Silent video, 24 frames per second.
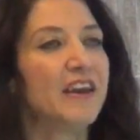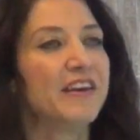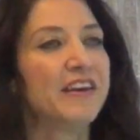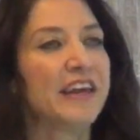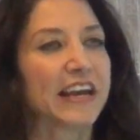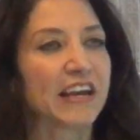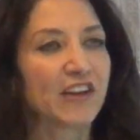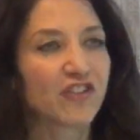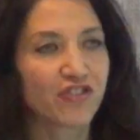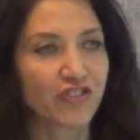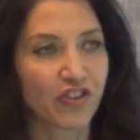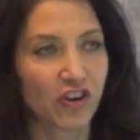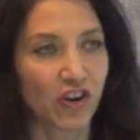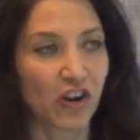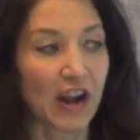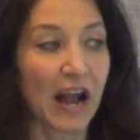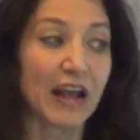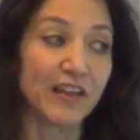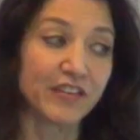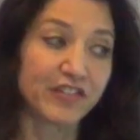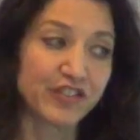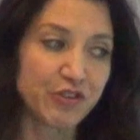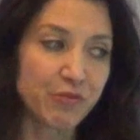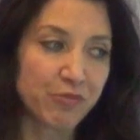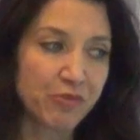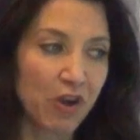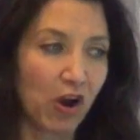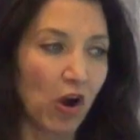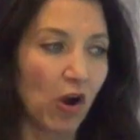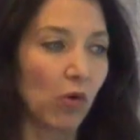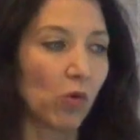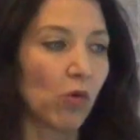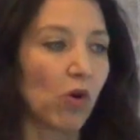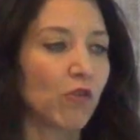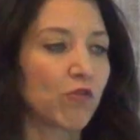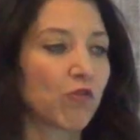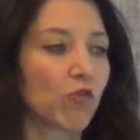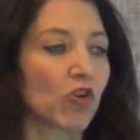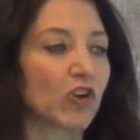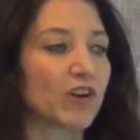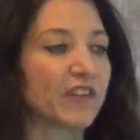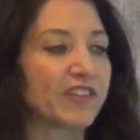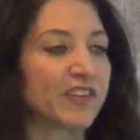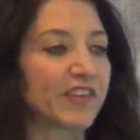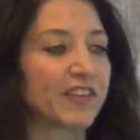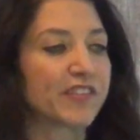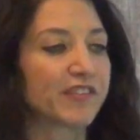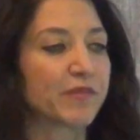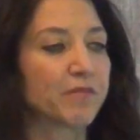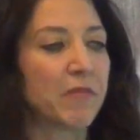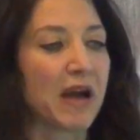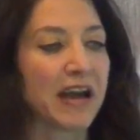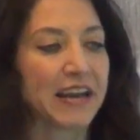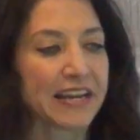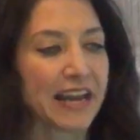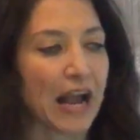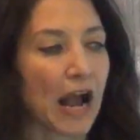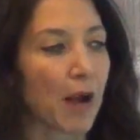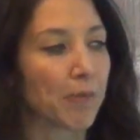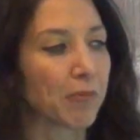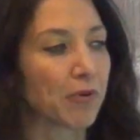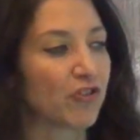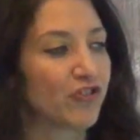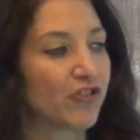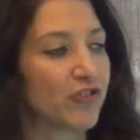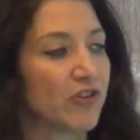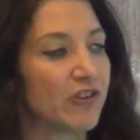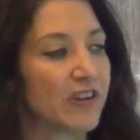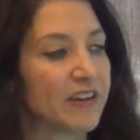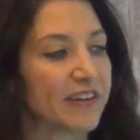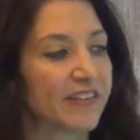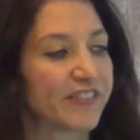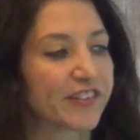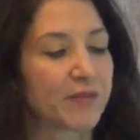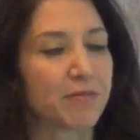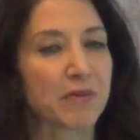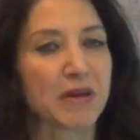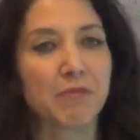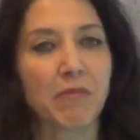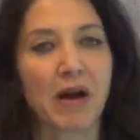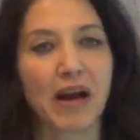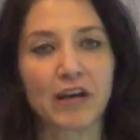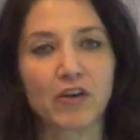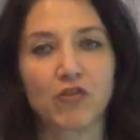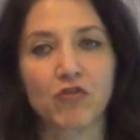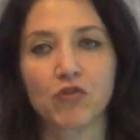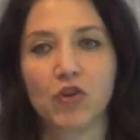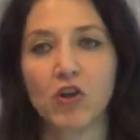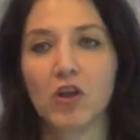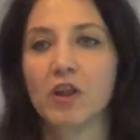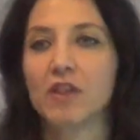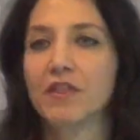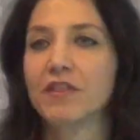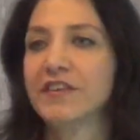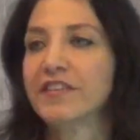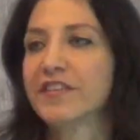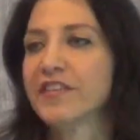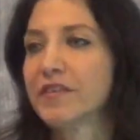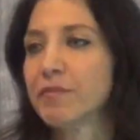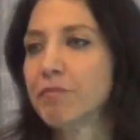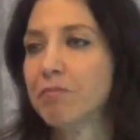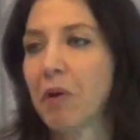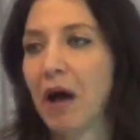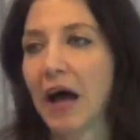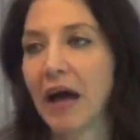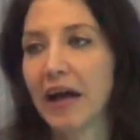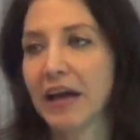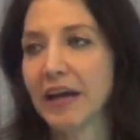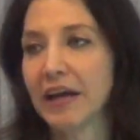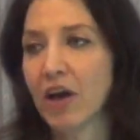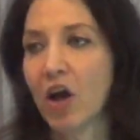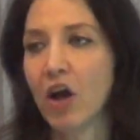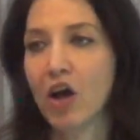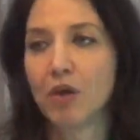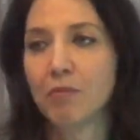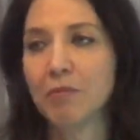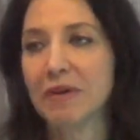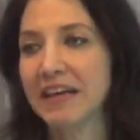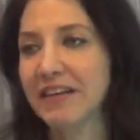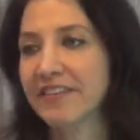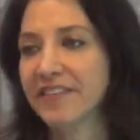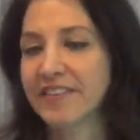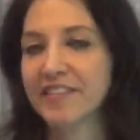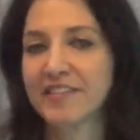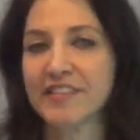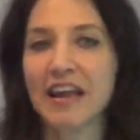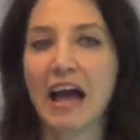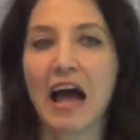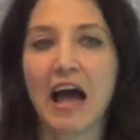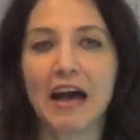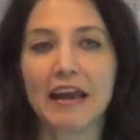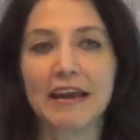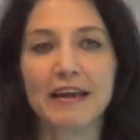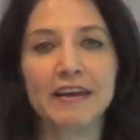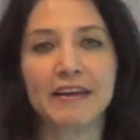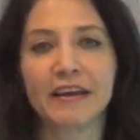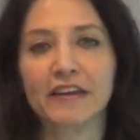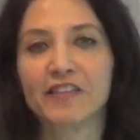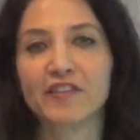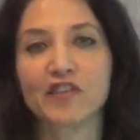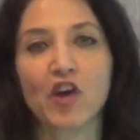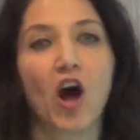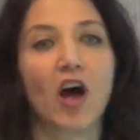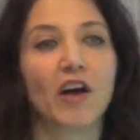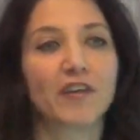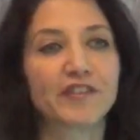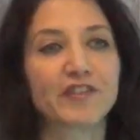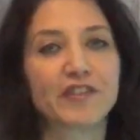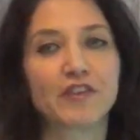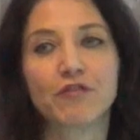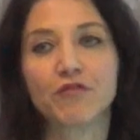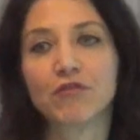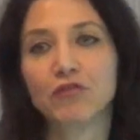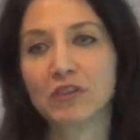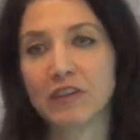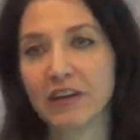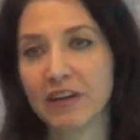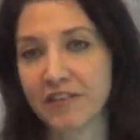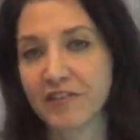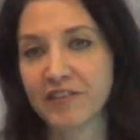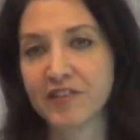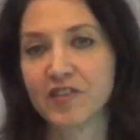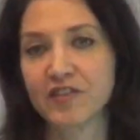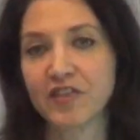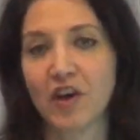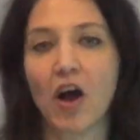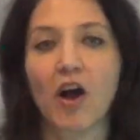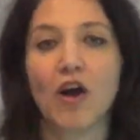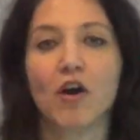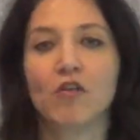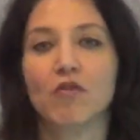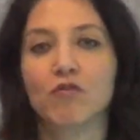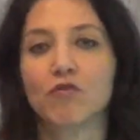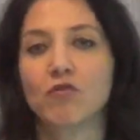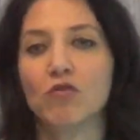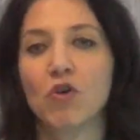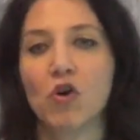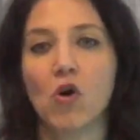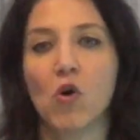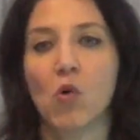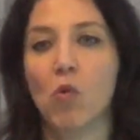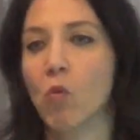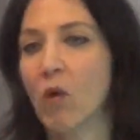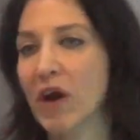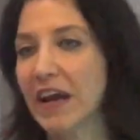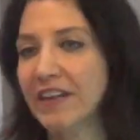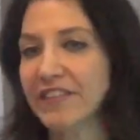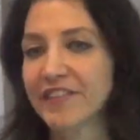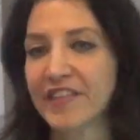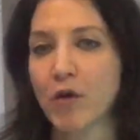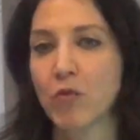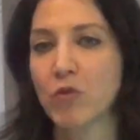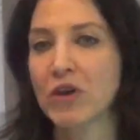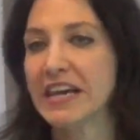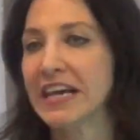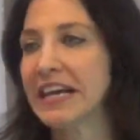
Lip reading: Nature, as you know, affords us many opportunities to be mindful. This, by all means, is not an exhaustive list of ways that